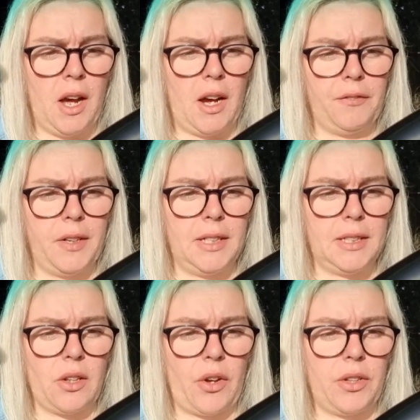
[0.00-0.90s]
I feel
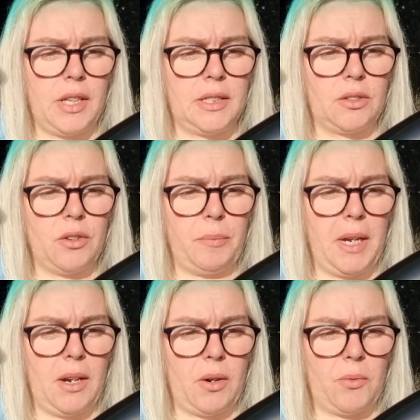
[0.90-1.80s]
as though this could
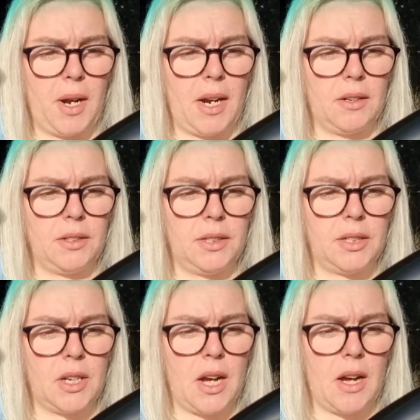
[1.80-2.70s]
be around
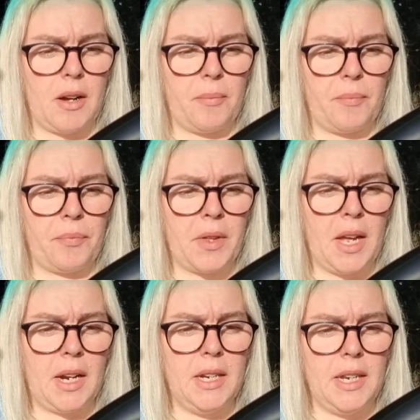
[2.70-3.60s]

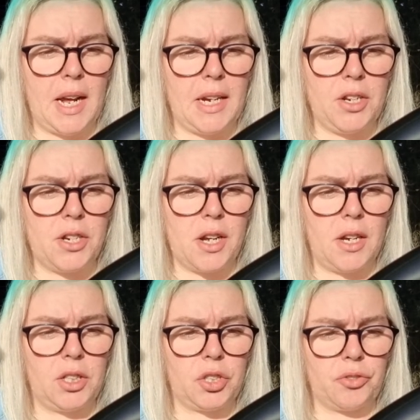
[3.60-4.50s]

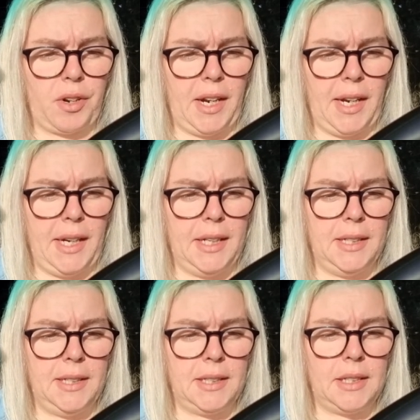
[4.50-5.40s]
nature,
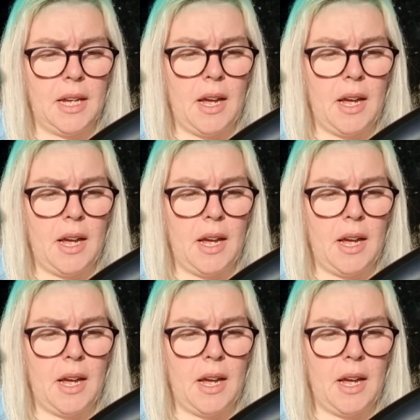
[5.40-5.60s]
trees,